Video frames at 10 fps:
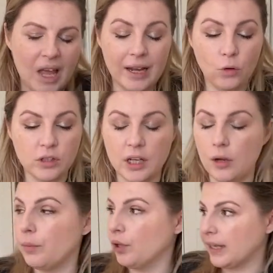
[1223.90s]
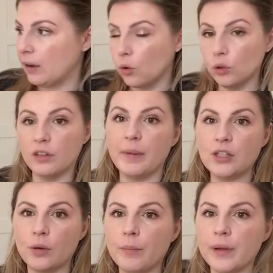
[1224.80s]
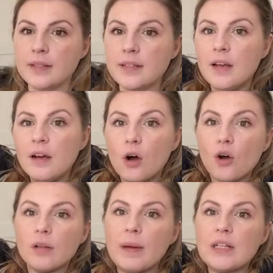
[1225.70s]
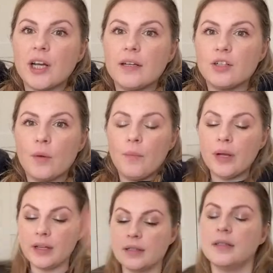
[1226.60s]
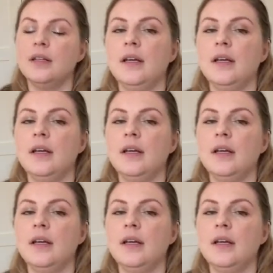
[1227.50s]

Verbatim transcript: I also pulled out all of my jumpers, all of my giant jumpers.